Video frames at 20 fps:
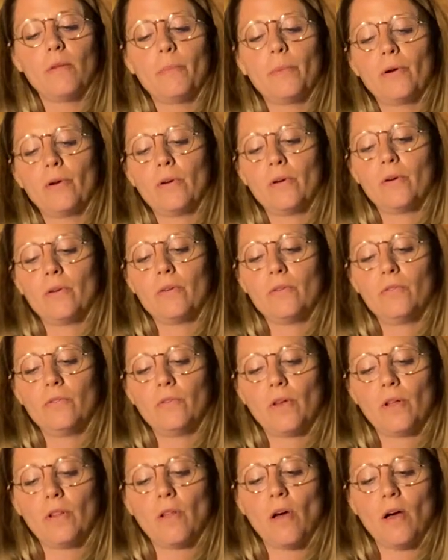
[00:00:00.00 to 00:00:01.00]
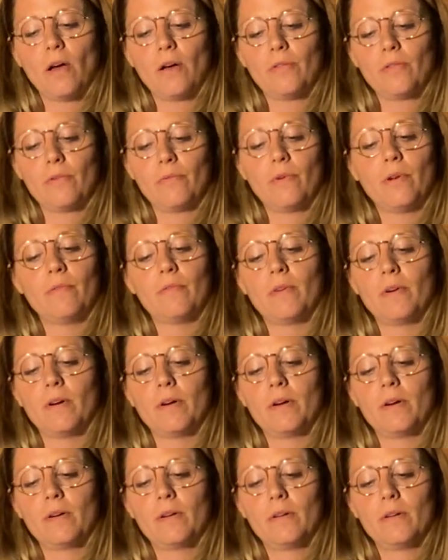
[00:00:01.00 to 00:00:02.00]
the birds along the
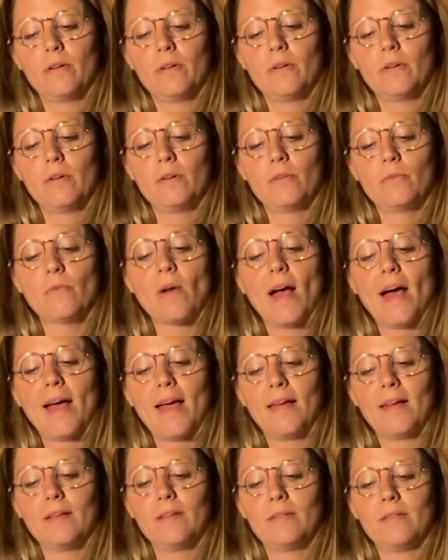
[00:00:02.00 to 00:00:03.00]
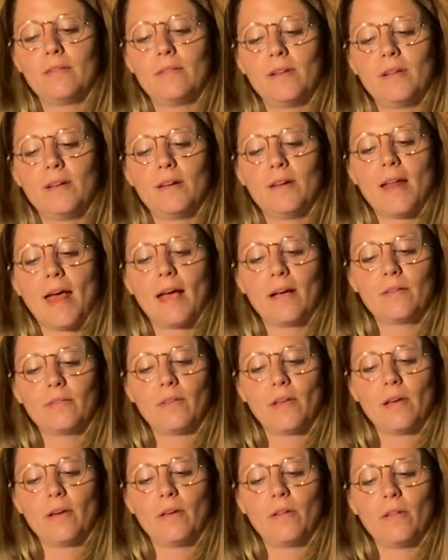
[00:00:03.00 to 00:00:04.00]
river rise in an
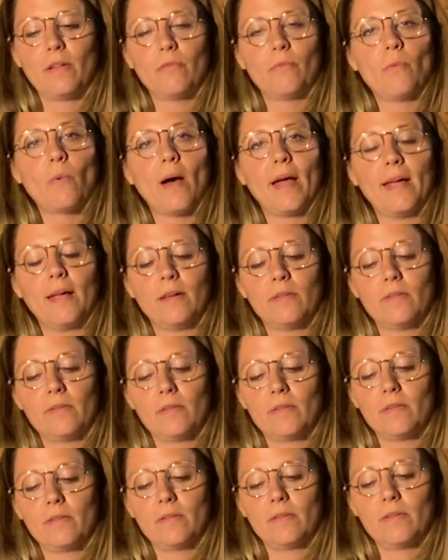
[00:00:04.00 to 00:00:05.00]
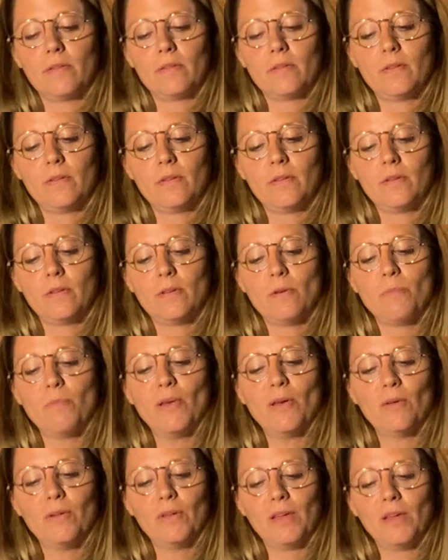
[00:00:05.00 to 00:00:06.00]
exhale of white,
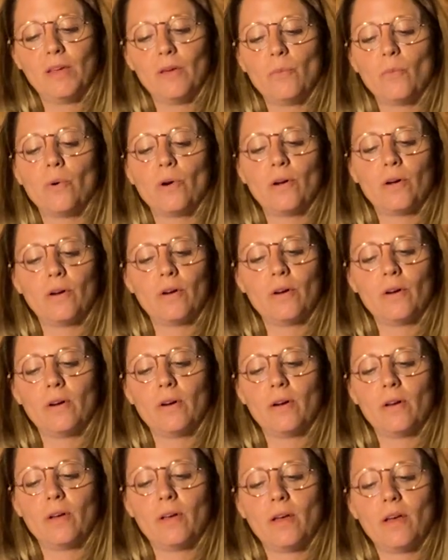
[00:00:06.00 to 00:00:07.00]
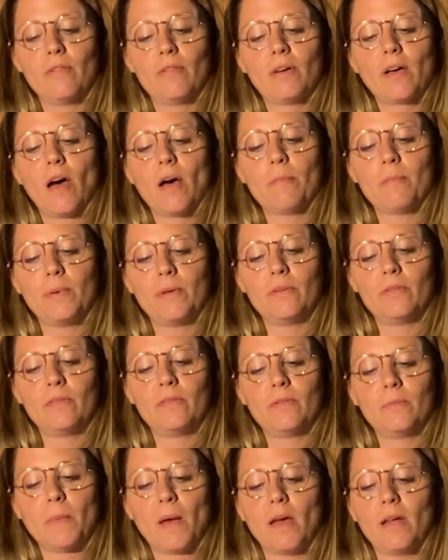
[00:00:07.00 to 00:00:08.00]
milky whir of a compass
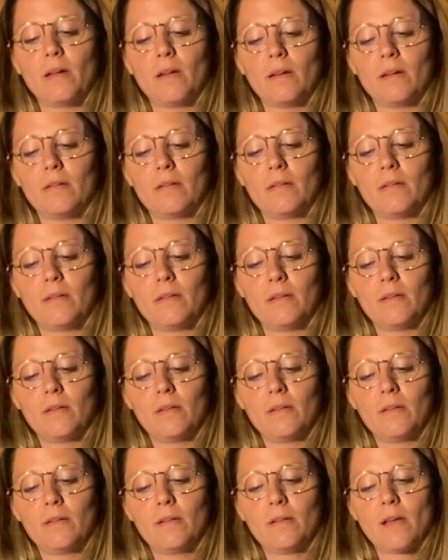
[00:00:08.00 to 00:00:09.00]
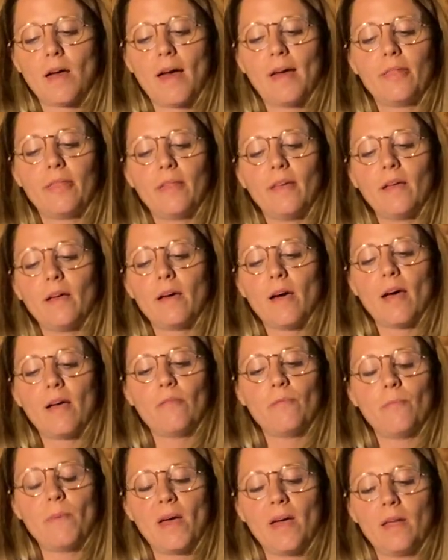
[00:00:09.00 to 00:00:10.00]
spun, I think
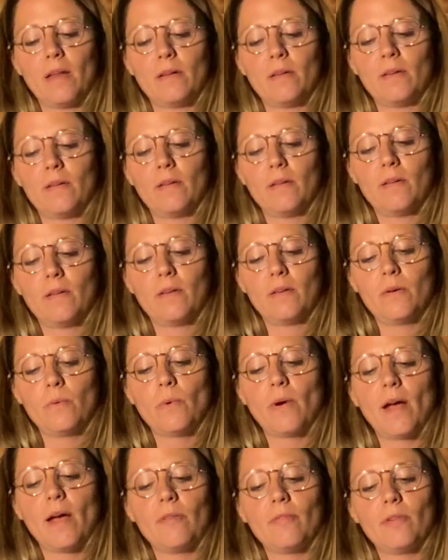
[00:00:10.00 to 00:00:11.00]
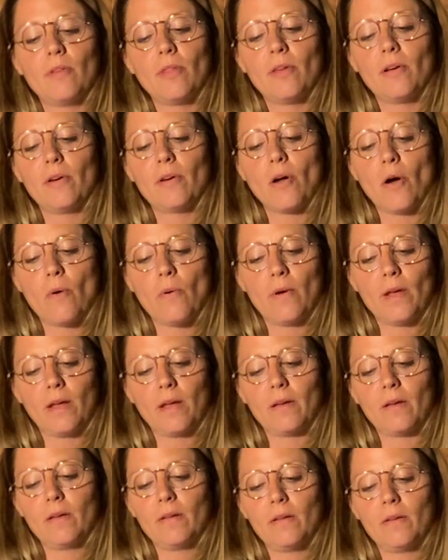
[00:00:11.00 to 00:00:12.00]
I've been wherever they're
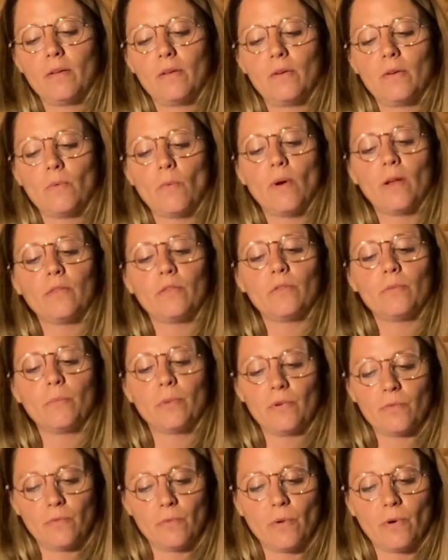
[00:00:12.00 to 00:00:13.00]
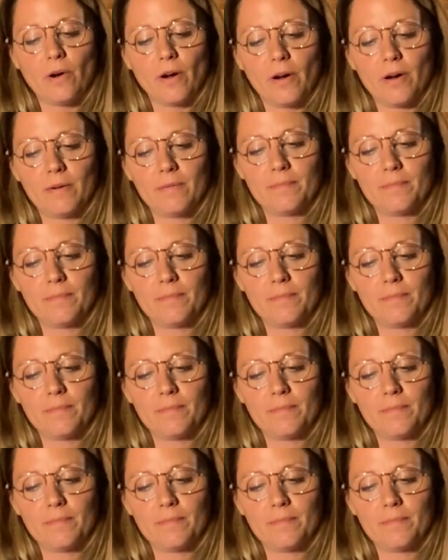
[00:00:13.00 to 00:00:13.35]
going once before.